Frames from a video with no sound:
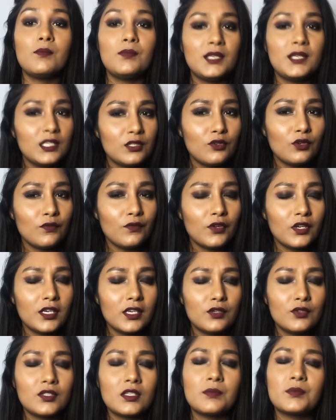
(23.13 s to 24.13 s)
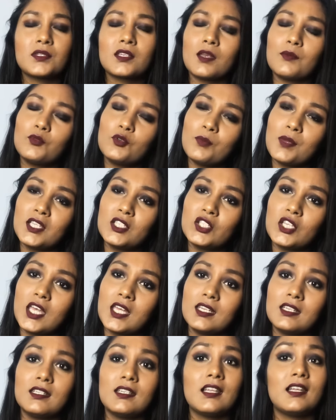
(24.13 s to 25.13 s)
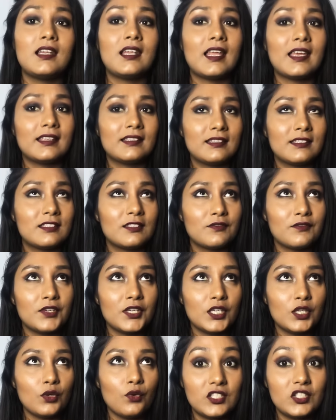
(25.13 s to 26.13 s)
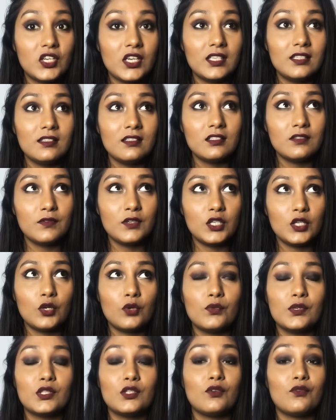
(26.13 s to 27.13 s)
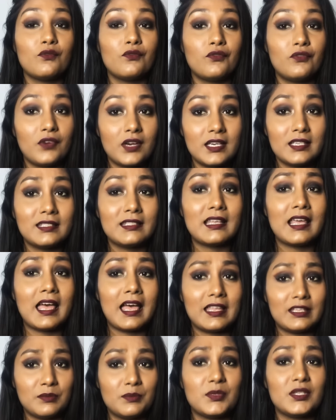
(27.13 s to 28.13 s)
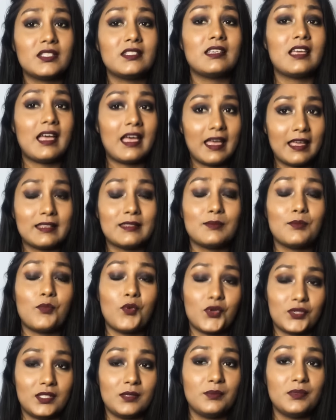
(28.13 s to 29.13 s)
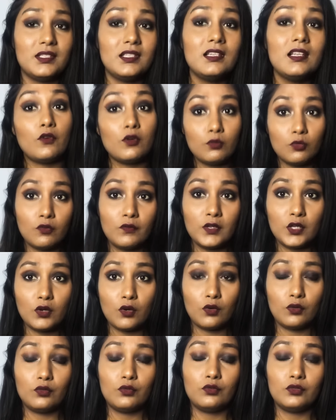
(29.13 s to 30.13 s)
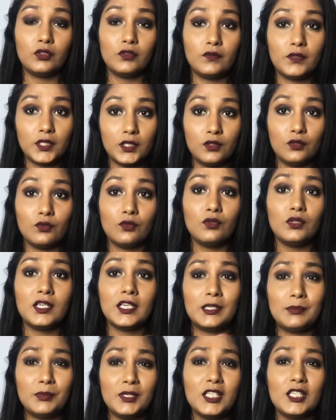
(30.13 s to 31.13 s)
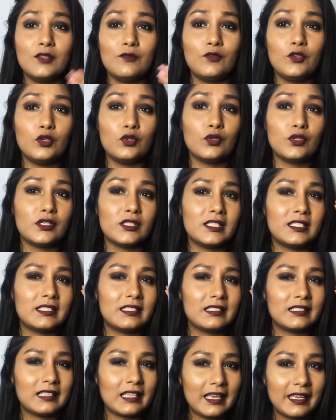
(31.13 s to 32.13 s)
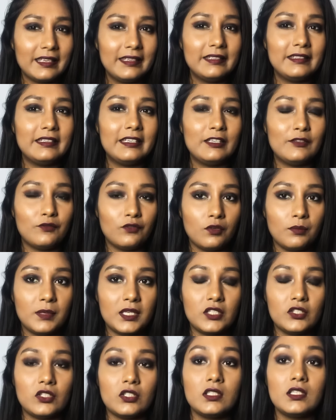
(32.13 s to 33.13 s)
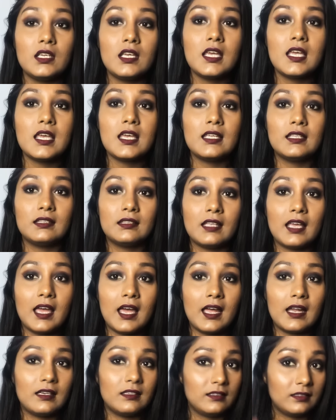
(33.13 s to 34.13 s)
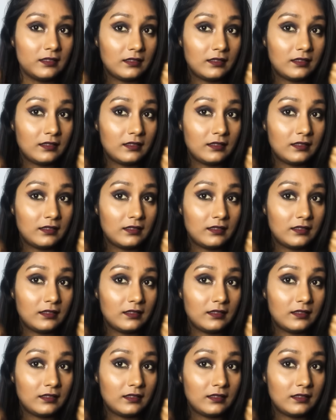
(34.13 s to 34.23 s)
Please don't forget to subscribe to my channel and like this video. Share this video with your friends as much as possible. Before moving on to the video, let me give you a slight information that